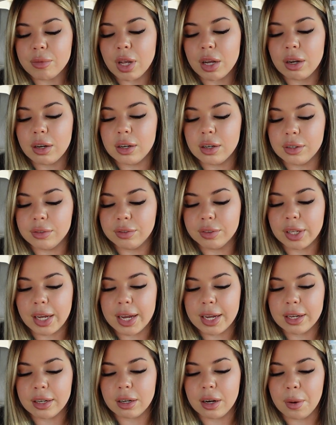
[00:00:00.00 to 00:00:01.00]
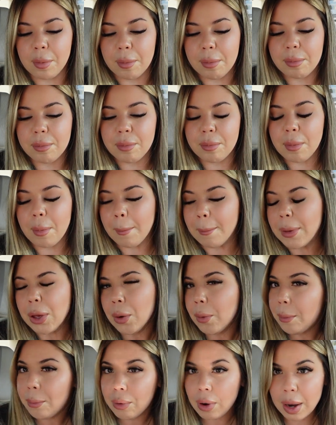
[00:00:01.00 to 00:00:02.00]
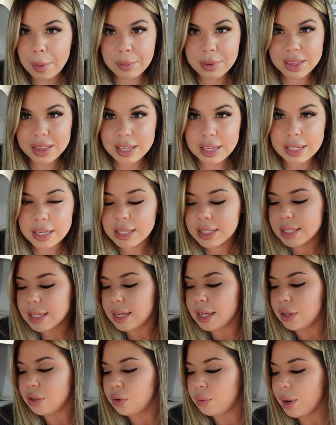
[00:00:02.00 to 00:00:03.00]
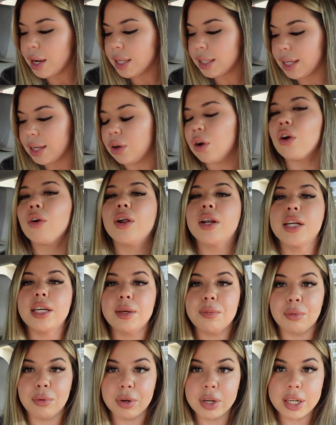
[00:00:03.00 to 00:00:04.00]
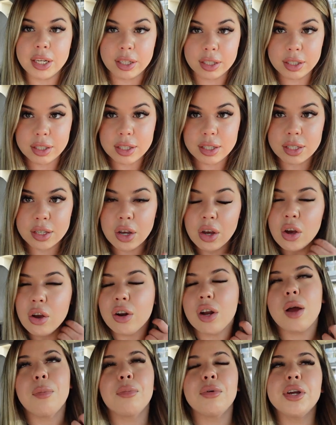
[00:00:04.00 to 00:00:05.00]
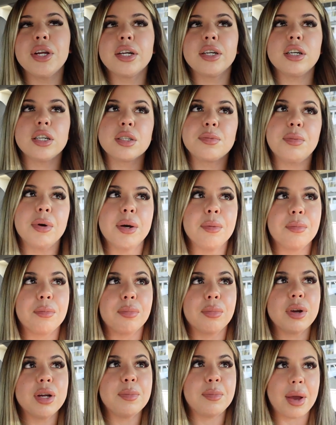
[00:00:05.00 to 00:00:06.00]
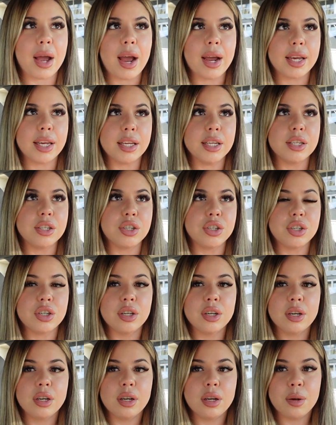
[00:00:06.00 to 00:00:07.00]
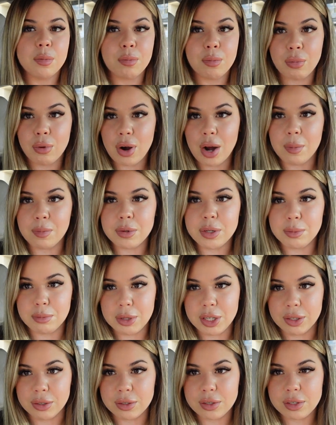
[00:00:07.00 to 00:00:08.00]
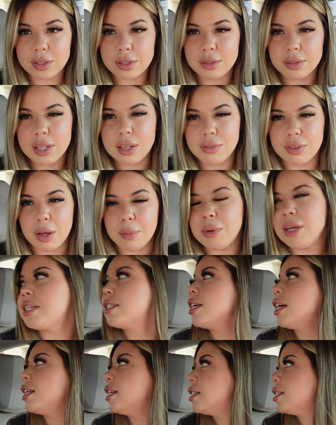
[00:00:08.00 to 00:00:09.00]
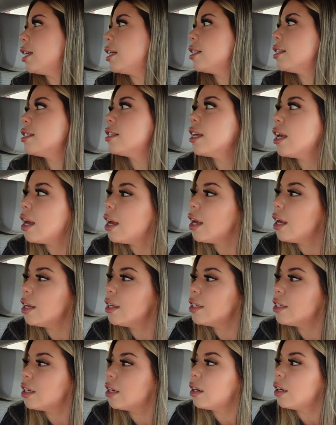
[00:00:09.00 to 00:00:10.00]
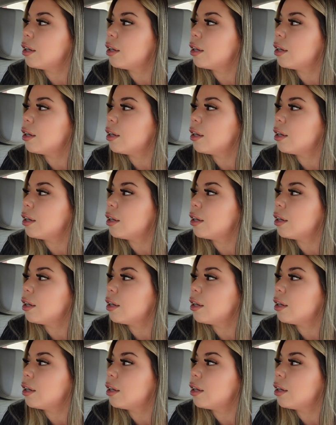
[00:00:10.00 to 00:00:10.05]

like meal prep things, like, in a way, like already pre-cooked, not pre-cooked, but pre-packaged prepped meals, if that makes any sense. And